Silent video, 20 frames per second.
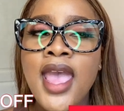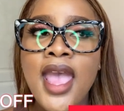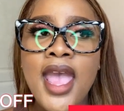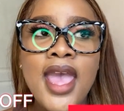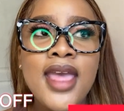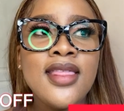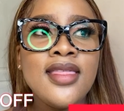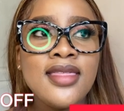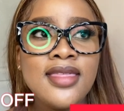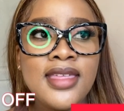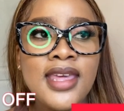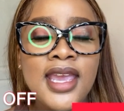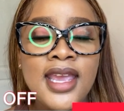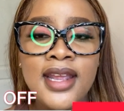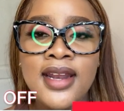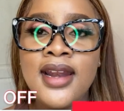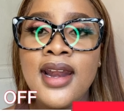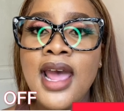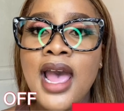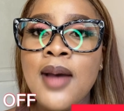And
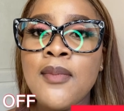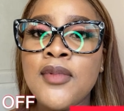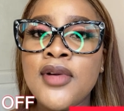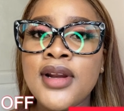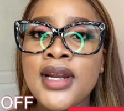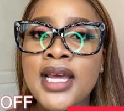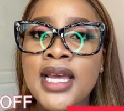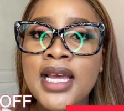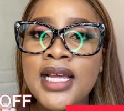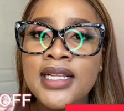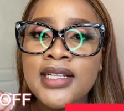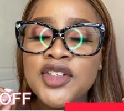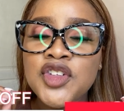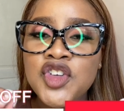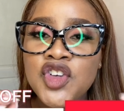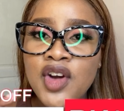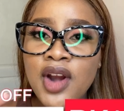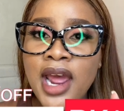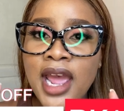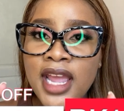then I'm gonna
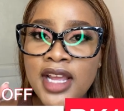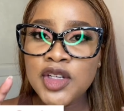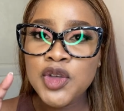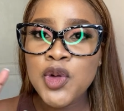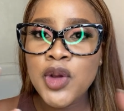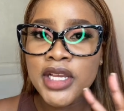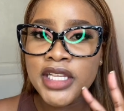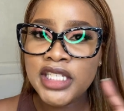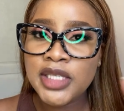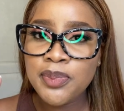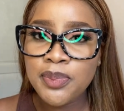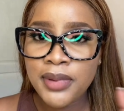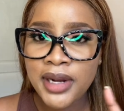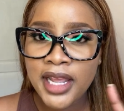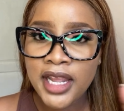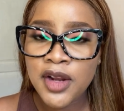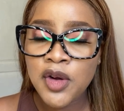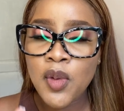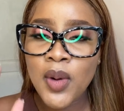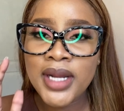try to
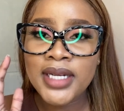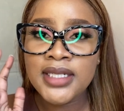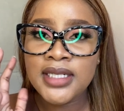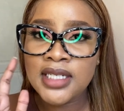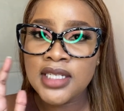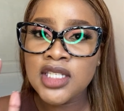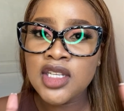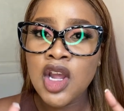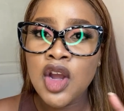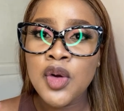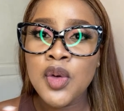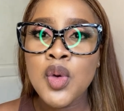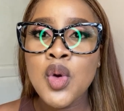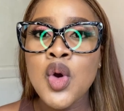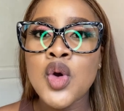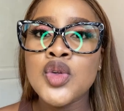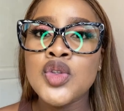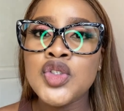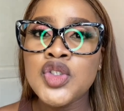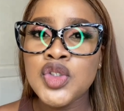explain what discount
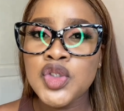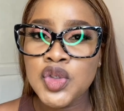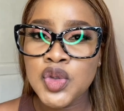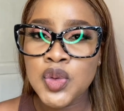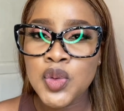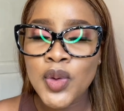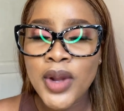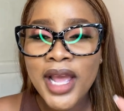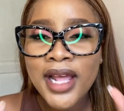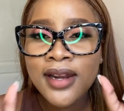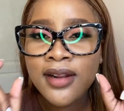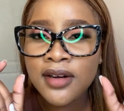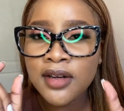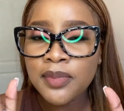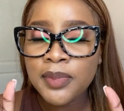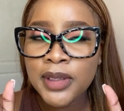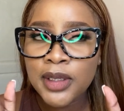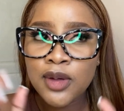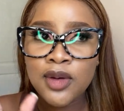codes do a little bit,